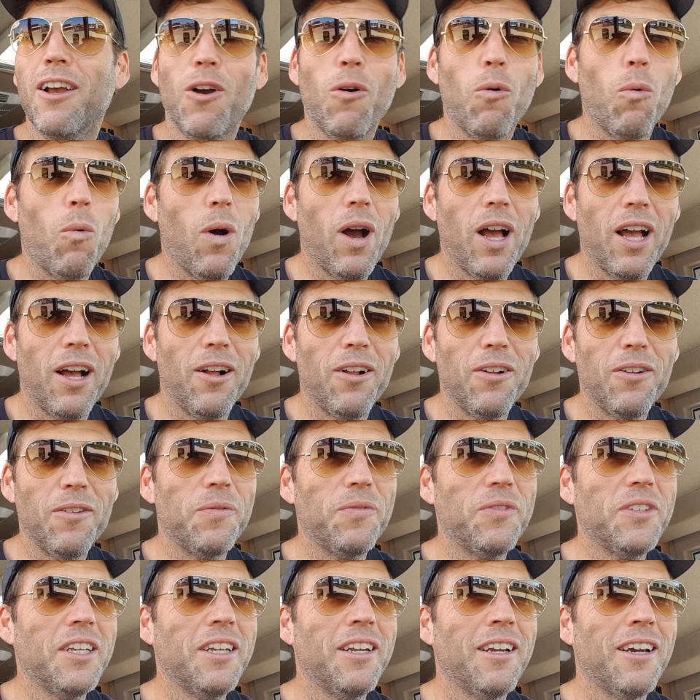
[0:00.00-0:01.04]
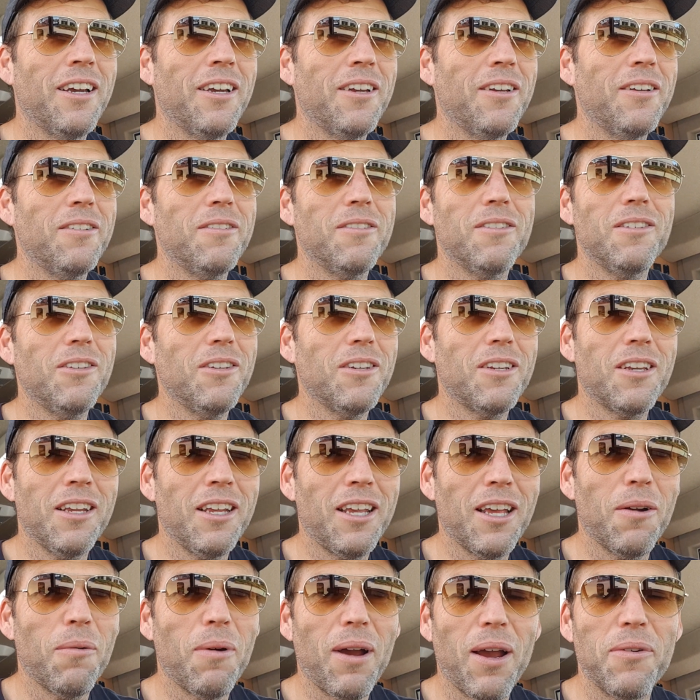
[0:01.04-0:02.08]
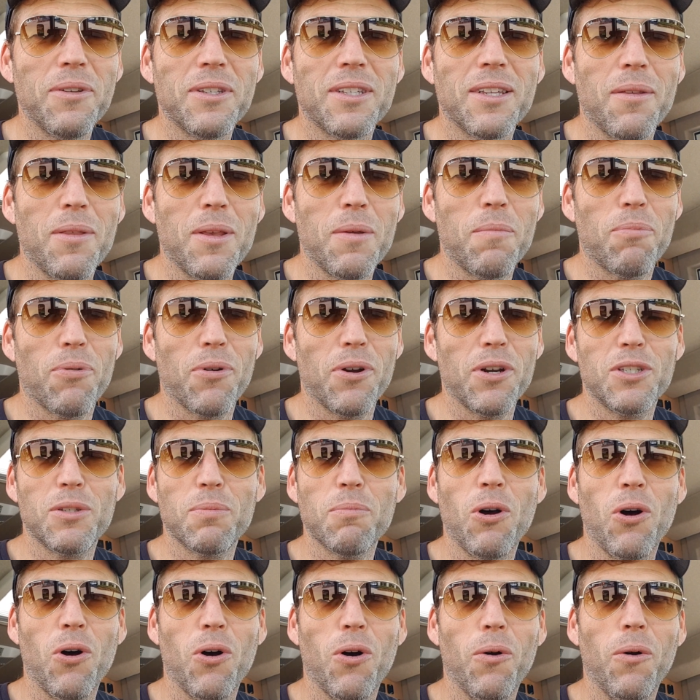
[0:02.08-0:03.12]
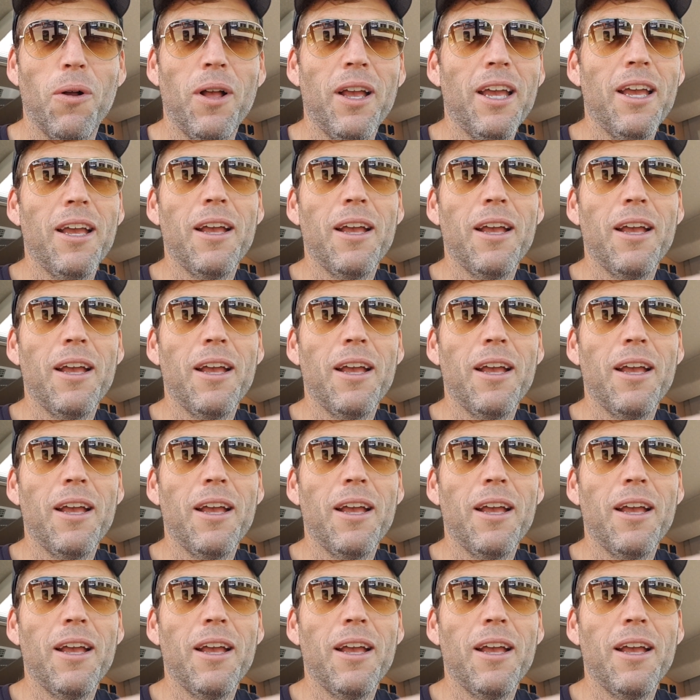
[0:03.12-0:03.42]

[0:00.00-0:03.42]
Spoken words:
well, you know, you can get away with something pretty small.